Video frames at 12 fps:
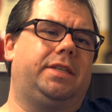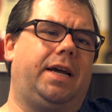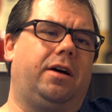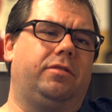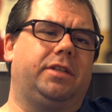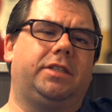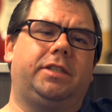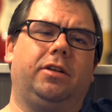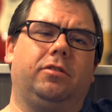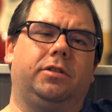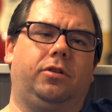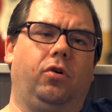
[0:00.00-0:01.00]
sound. It's
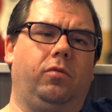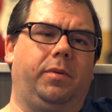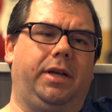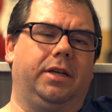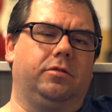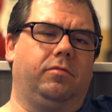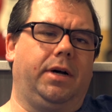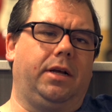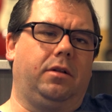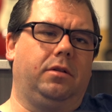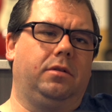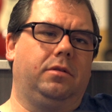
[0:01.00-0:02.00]
still Dolby as
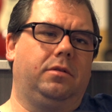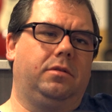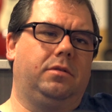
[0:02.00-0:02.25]
well.